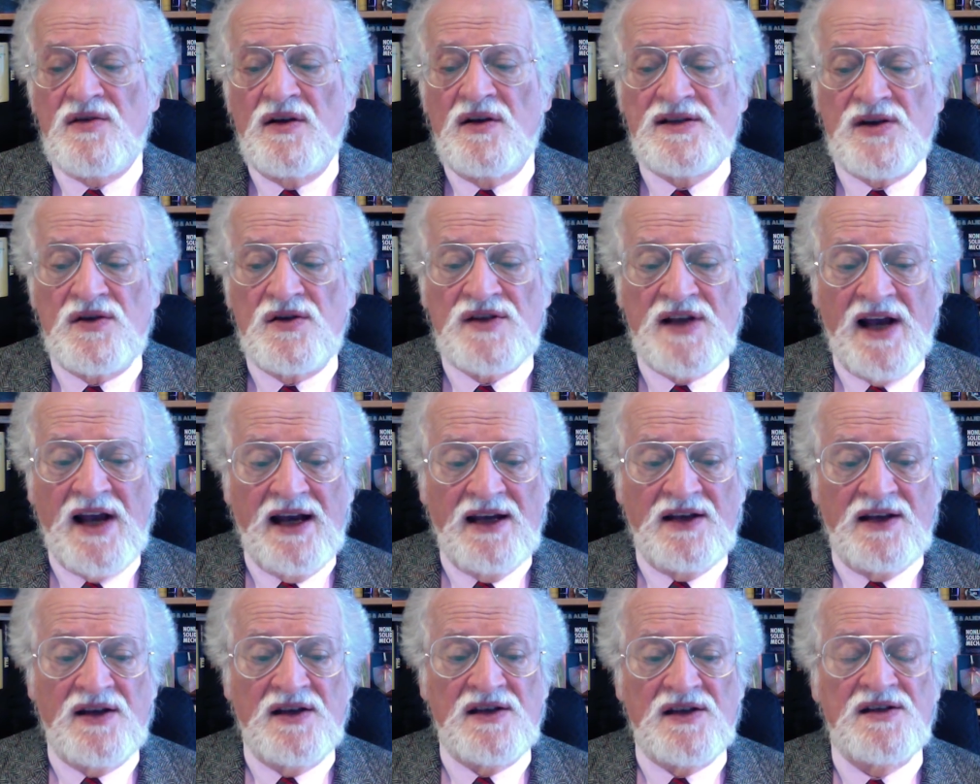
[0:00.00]

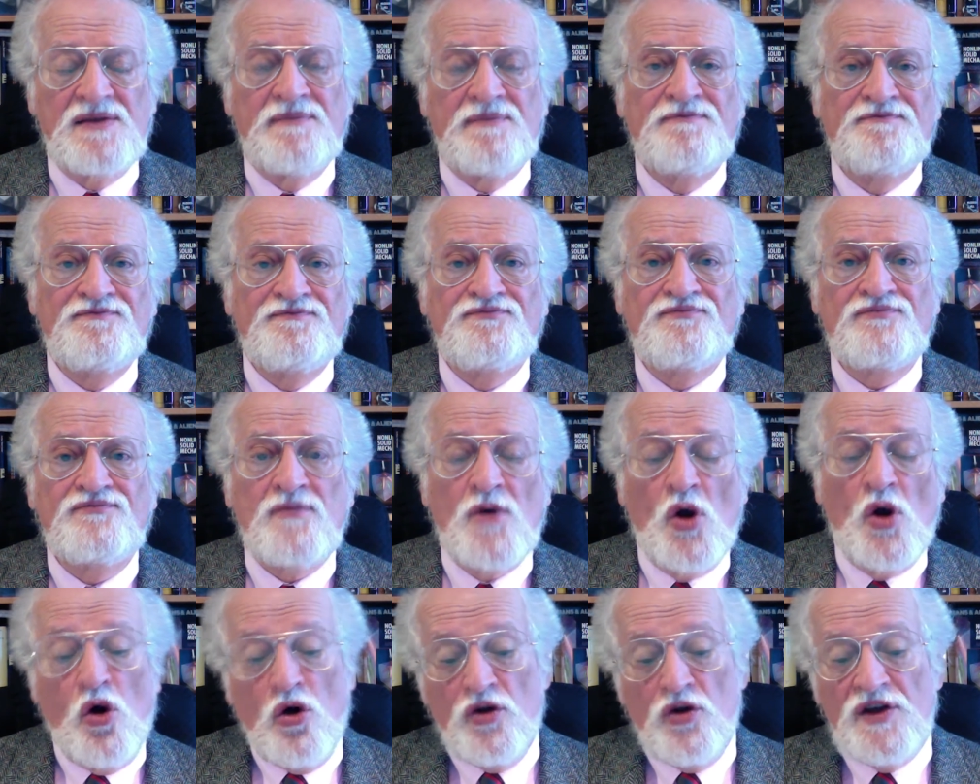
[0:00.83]
societies.
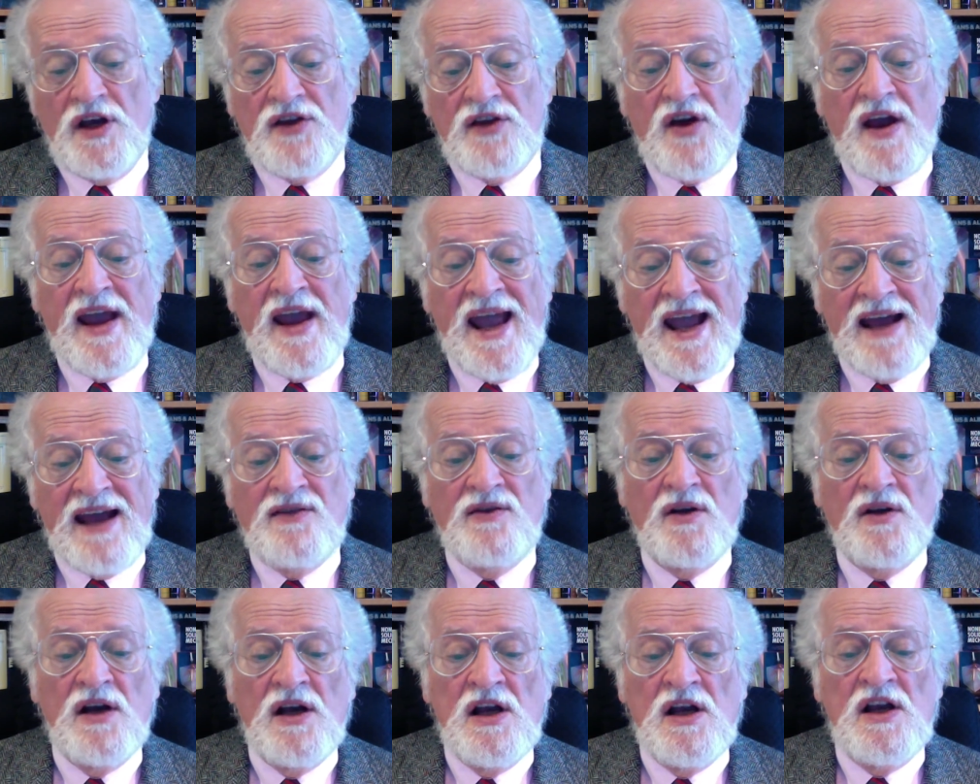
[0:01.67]
On the other
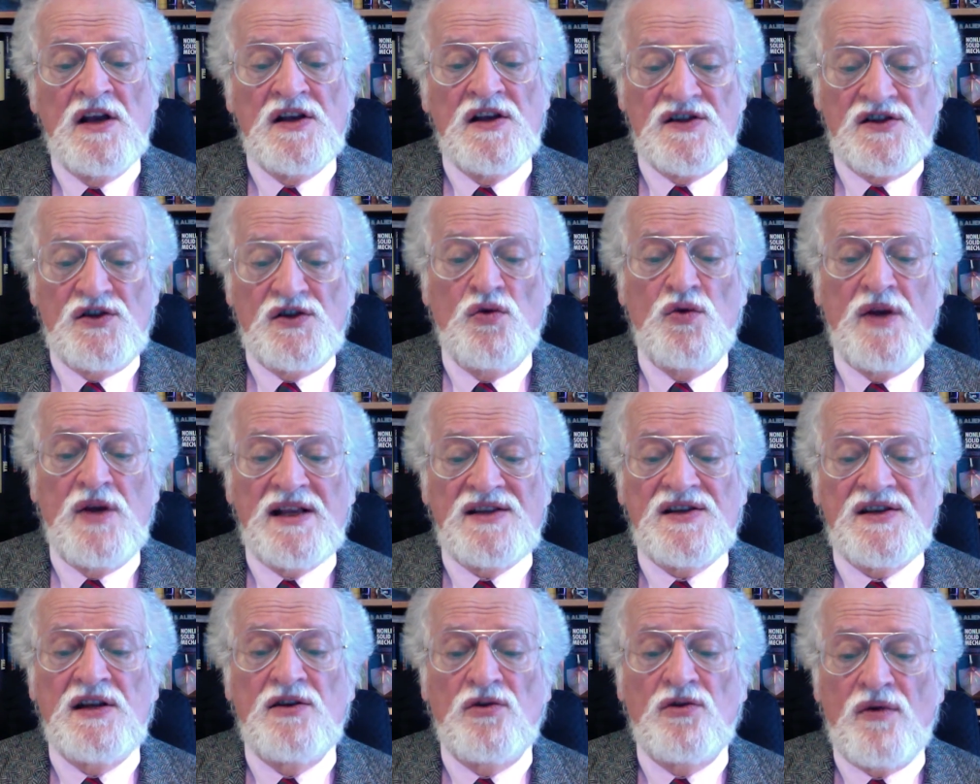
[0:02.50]
hand,
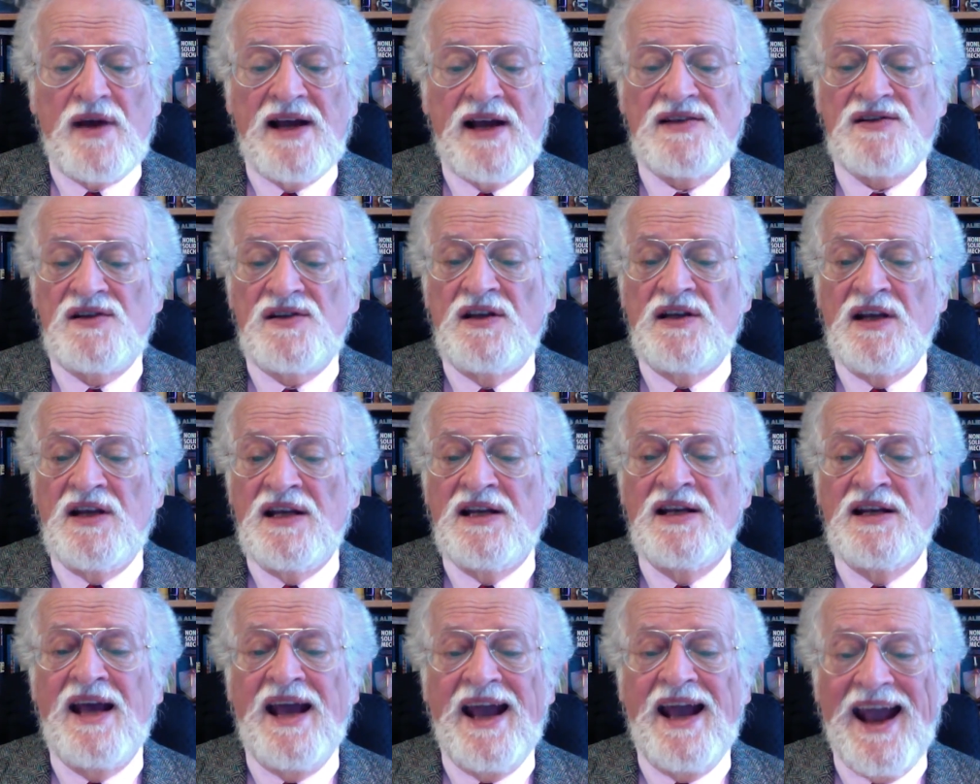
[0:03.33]
students interested
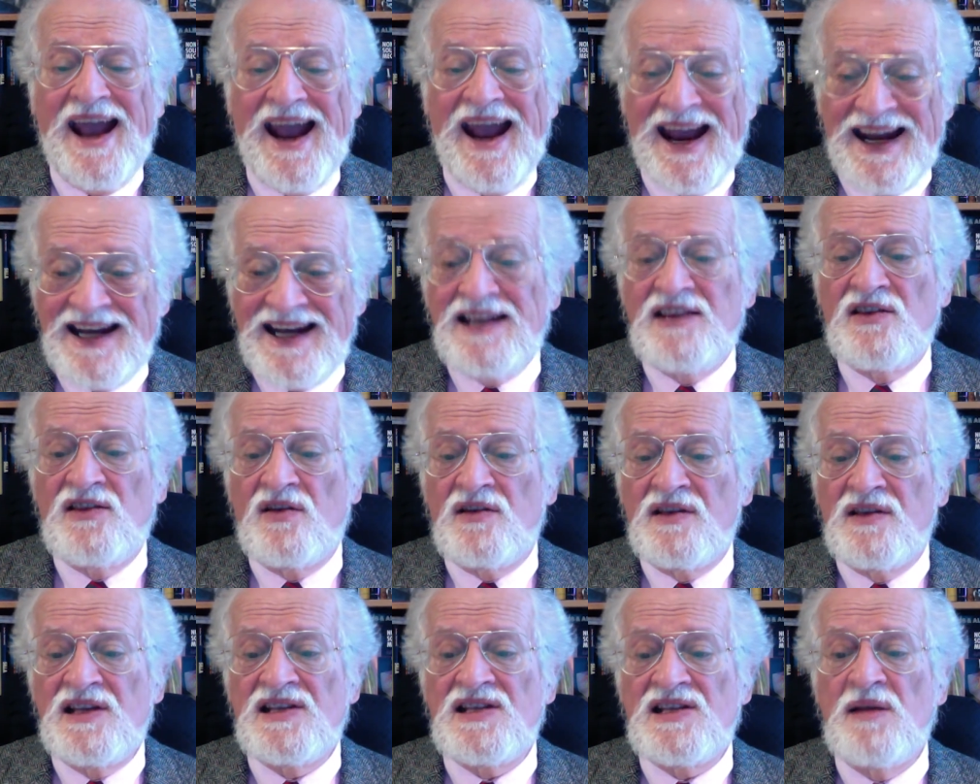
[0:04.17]
in an
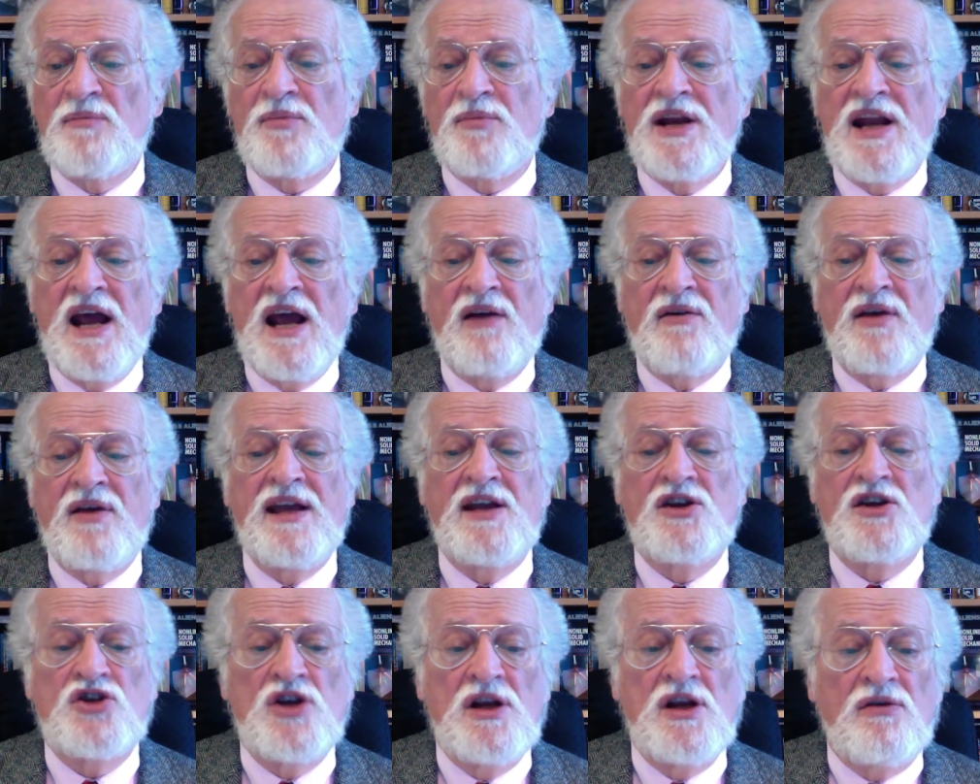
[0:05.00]
interdisciplinary
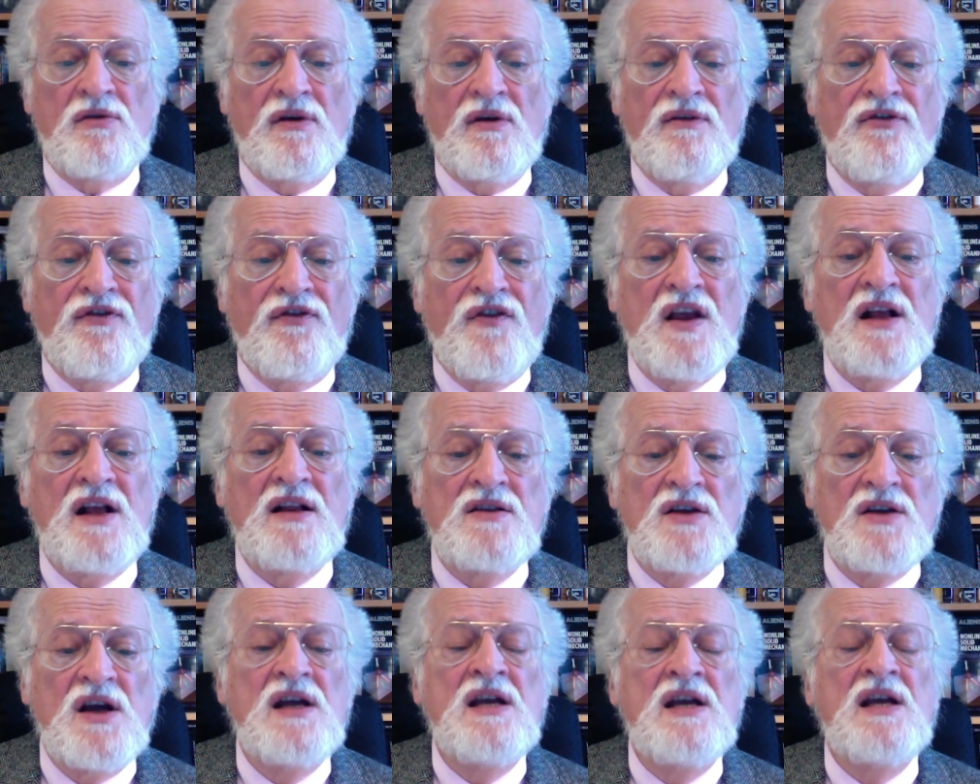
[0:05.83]
engineering
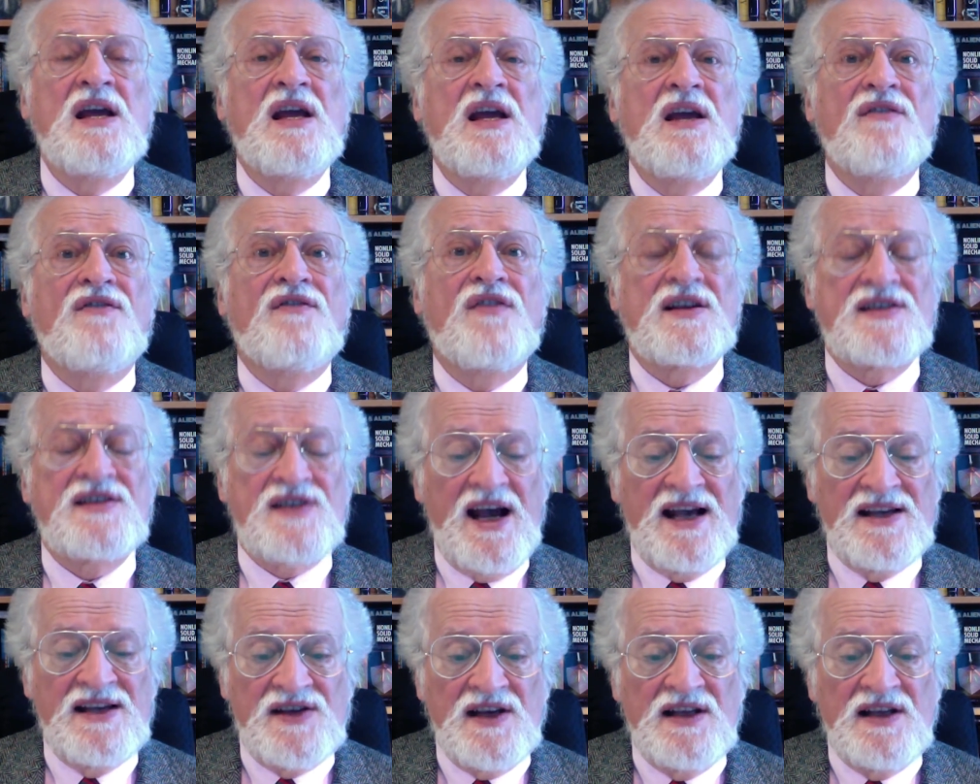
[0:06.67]
field,
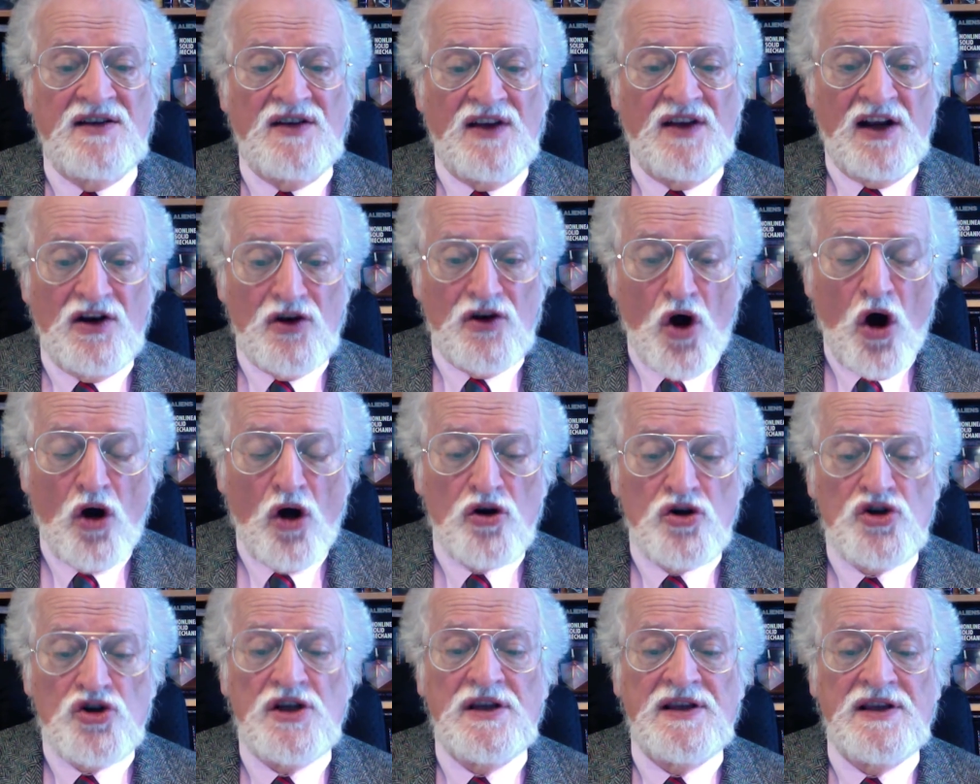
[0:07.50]
emphasizing
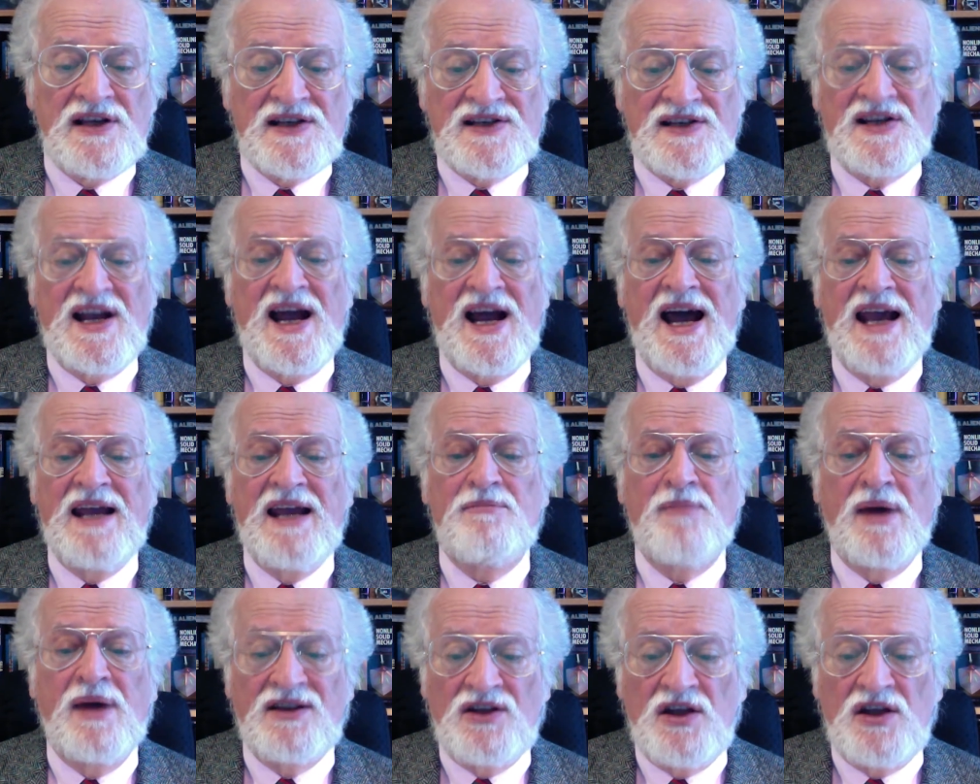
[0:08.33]
technology, design,
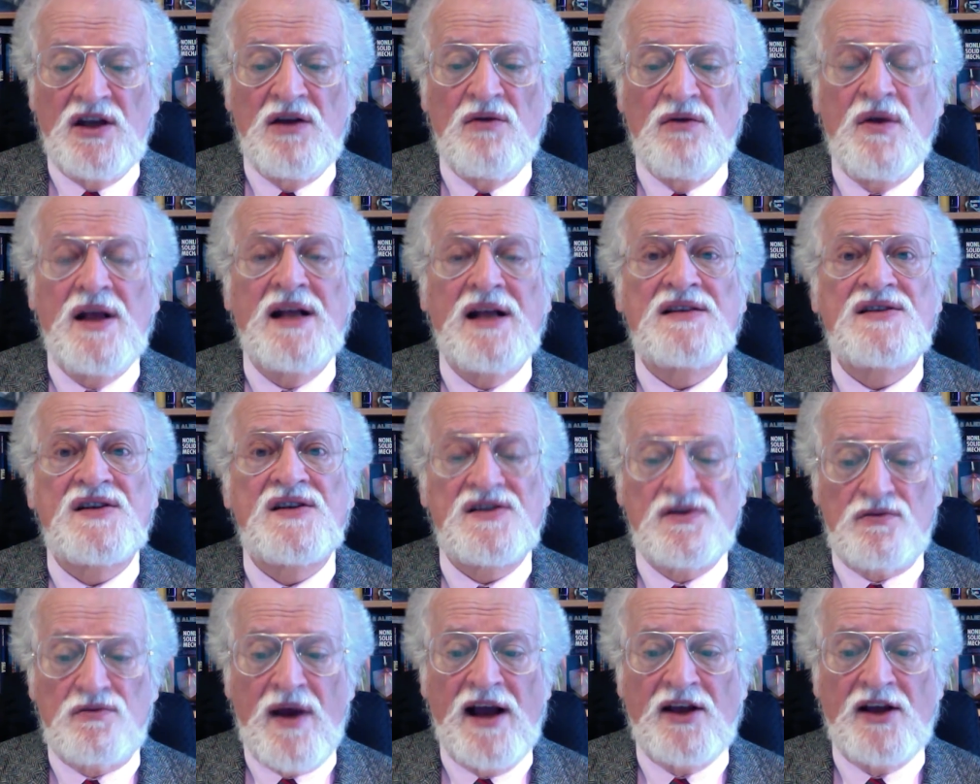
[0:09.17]
materials,
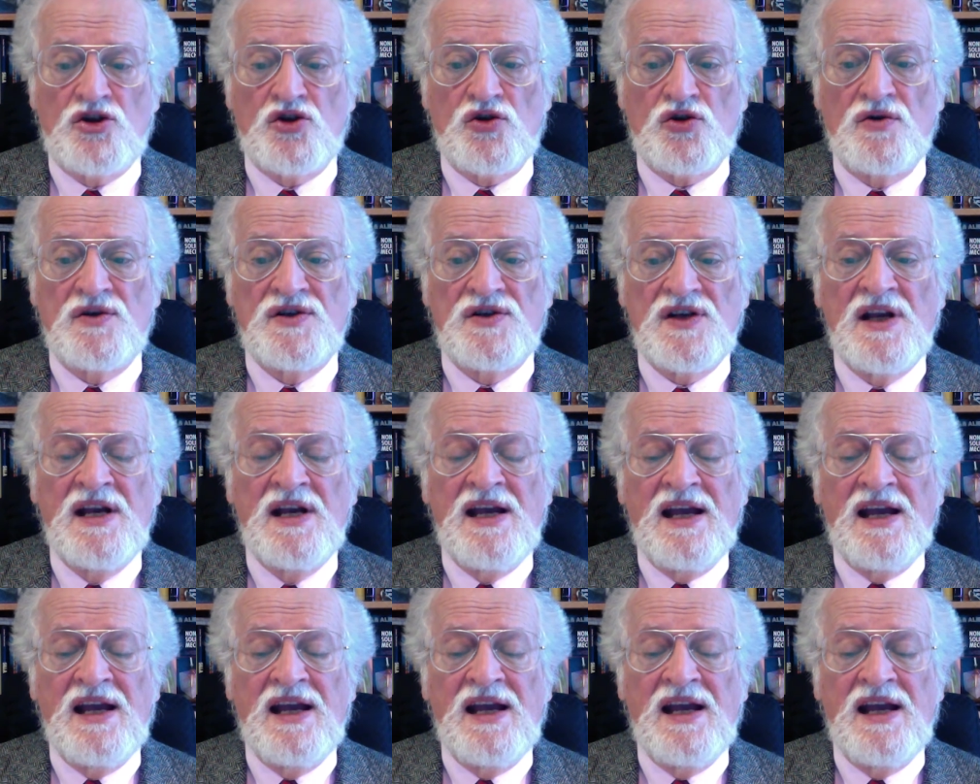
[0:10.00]
structures,